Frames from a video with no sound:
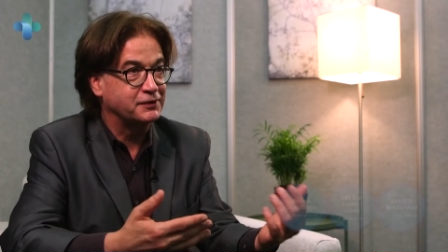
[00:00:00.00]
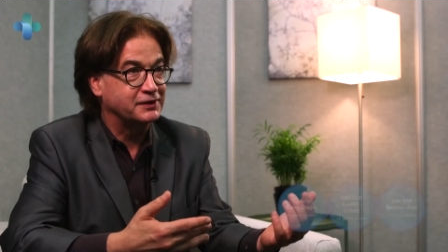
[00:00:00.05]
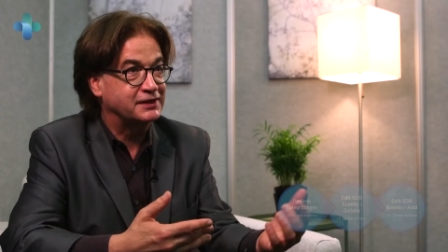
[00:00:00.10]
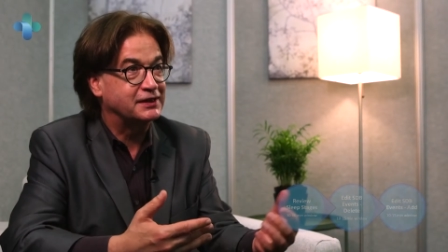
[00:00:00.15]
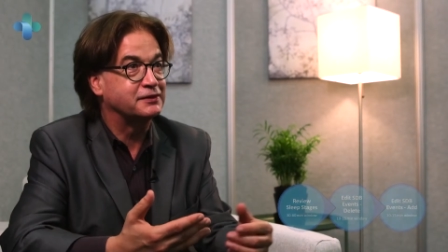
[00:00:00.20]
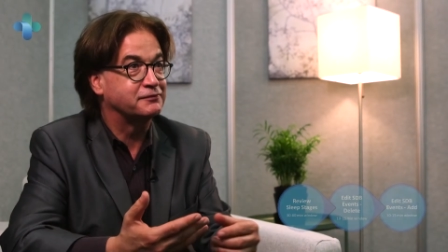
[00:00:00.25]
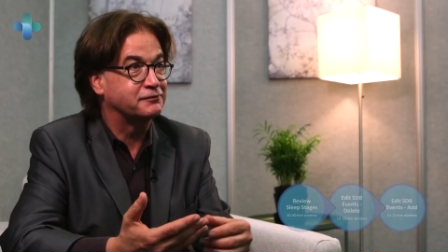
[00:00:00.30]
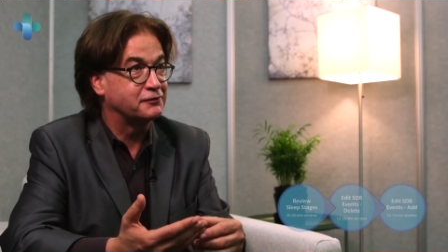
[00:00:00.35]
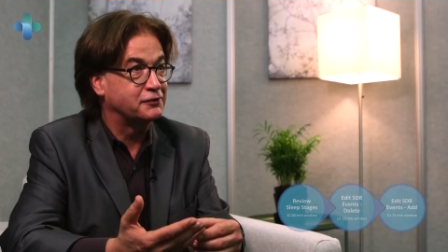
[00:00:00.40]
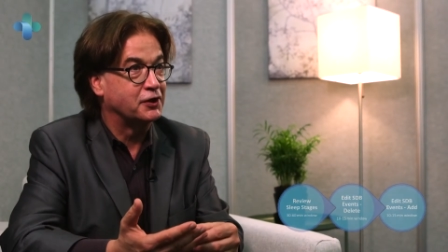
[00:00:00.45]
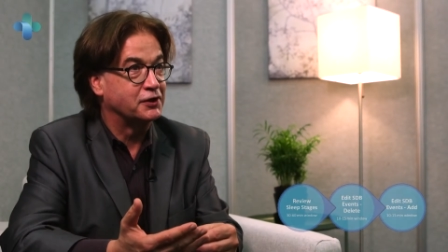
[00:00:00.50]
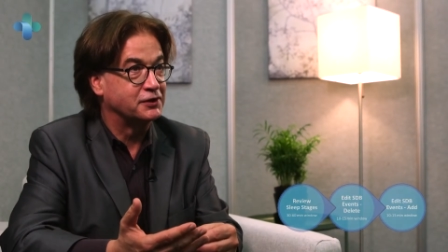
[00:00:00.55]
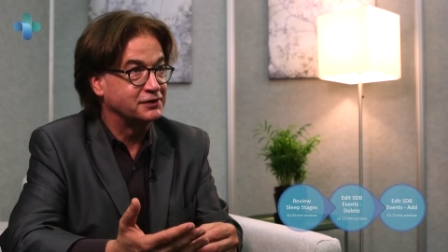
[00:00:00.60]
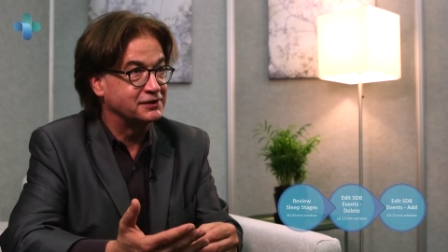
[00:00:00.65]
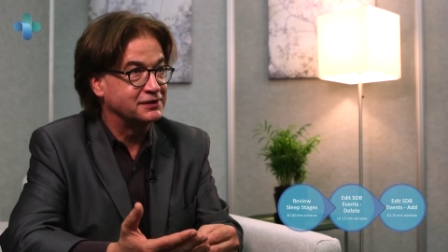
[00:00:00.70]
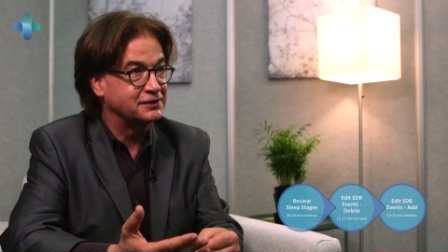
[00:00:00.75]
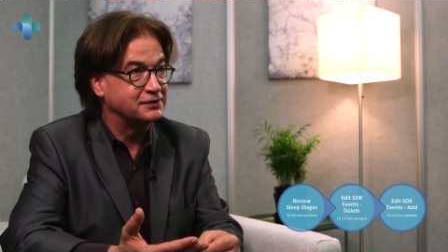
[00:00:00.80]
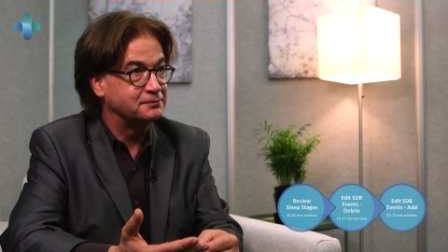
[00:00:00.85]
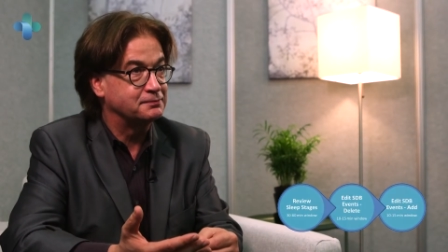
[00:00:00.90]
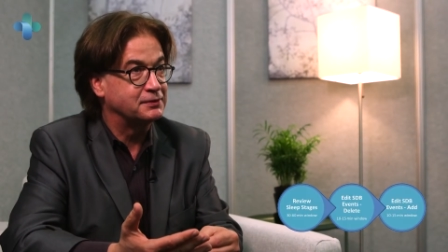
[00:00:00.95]
what they have
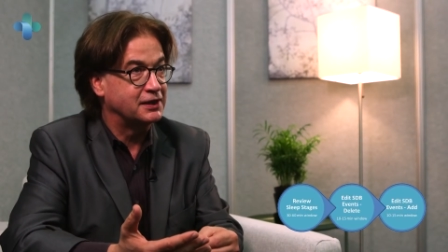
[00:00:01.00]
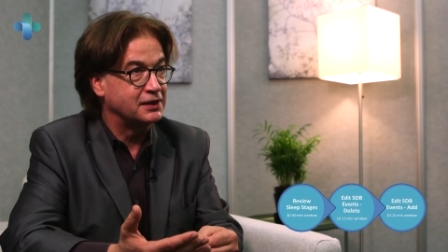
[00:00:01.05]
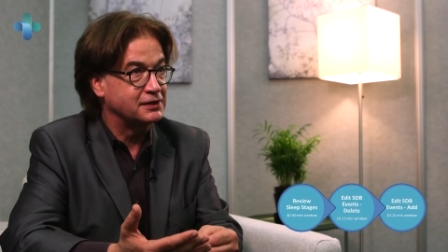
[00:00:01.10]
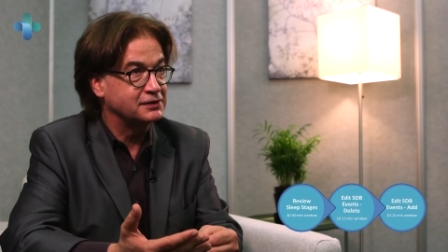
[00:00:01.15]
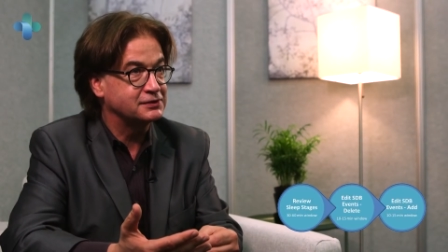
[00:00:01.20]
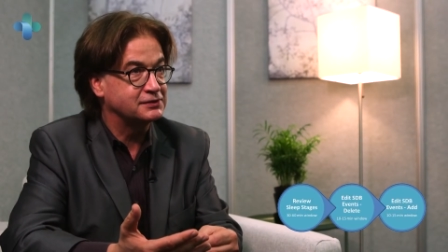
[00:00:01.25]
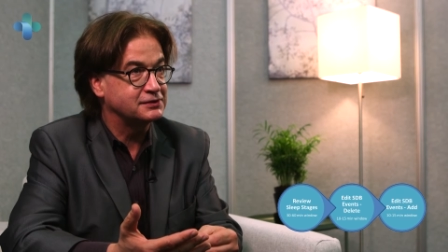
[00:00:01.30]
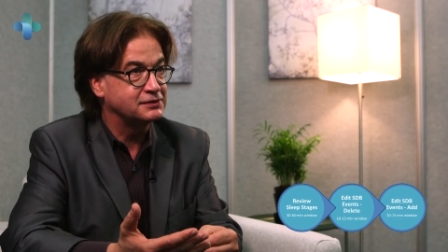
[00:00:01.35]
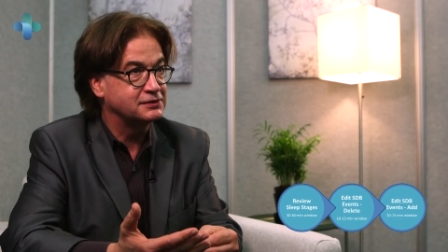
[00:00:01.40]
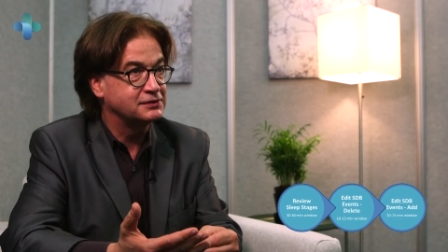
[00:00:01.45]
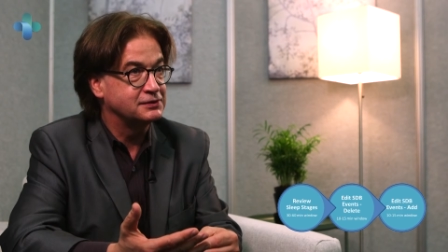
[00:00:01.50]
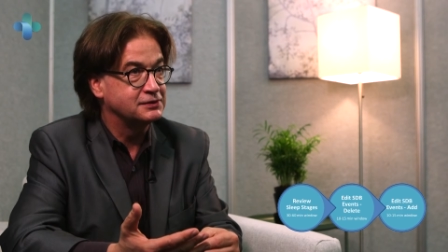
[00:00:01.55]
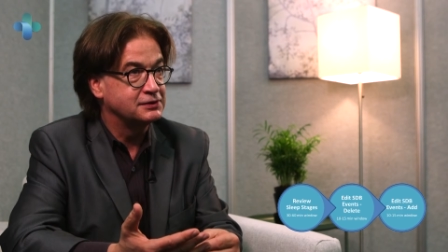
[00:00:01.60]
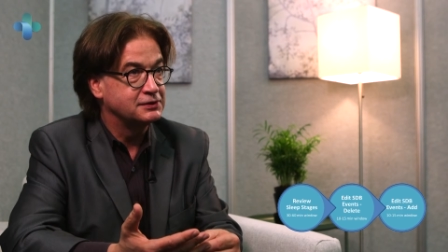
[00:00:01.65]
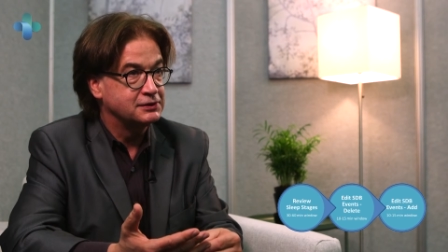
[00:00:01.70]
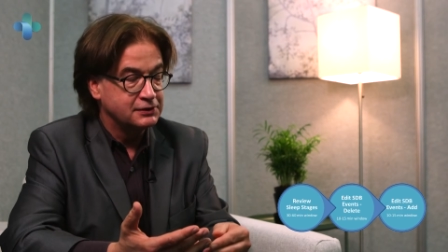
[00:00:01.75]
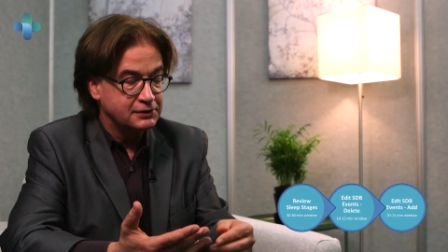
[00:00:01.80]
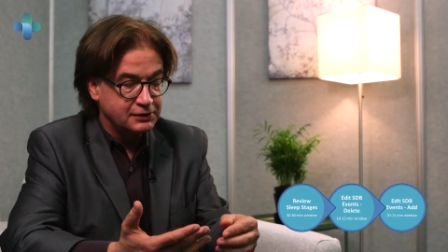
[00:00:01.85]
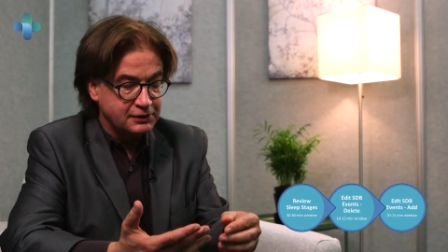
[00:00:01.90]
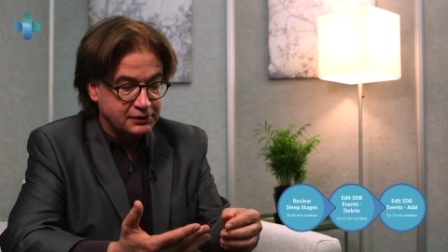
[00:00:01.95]
learned in the past.
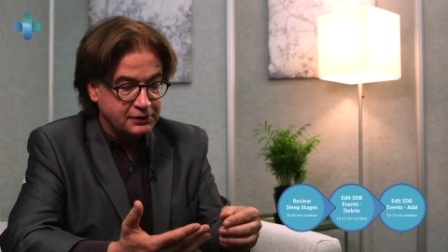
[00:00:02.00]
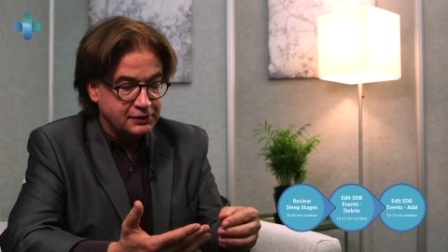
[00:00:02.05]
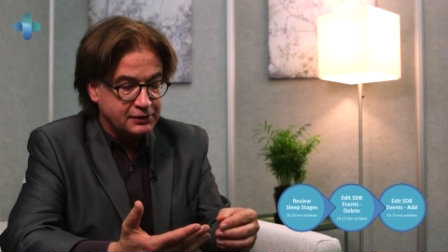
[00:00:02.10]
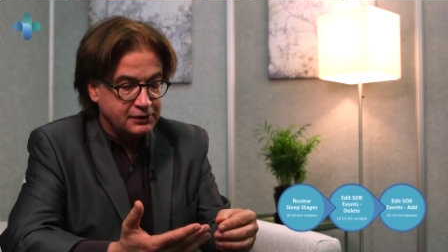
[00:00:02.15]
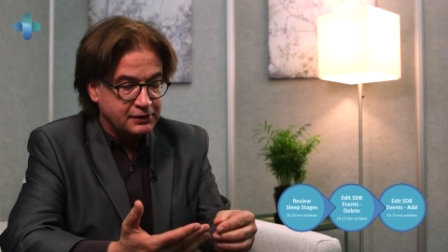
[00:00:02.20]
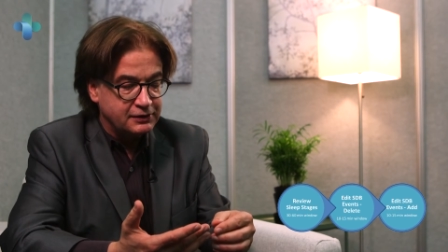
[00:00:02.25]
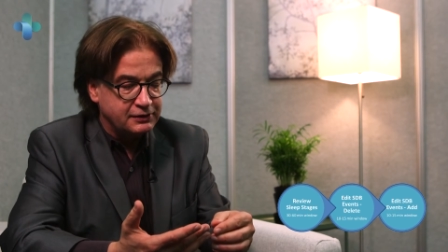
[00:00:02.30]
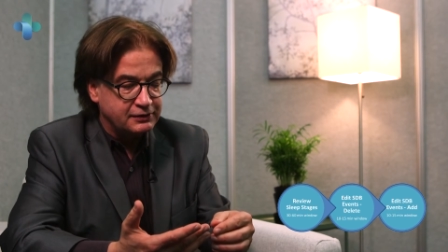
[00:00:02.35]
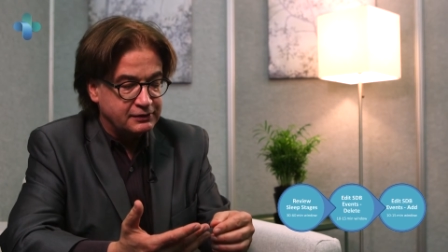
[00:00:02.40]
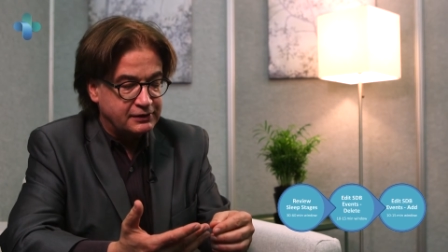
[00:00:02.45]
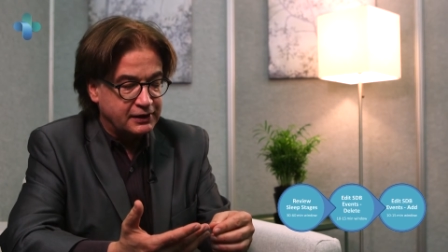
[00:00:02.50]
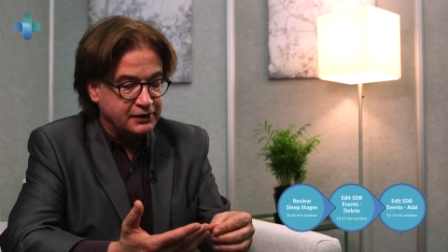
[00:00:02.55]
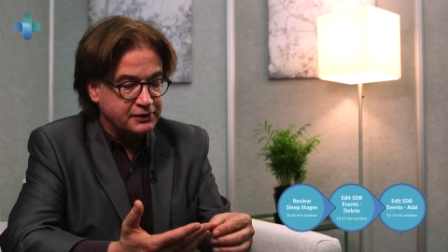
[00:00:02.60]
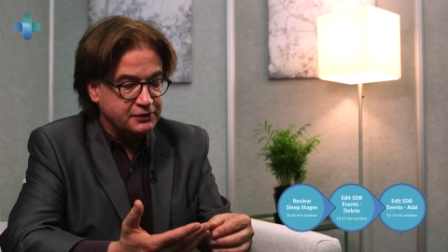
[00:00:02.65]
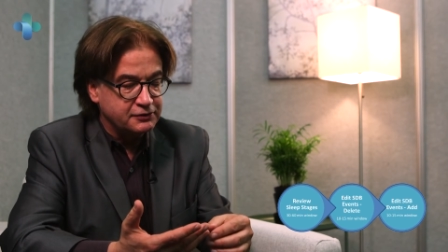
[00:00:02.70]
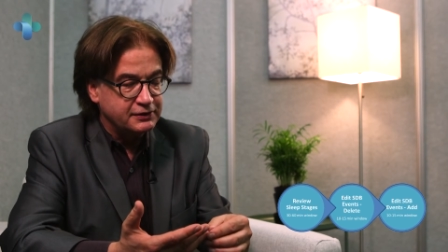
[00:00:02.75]
Then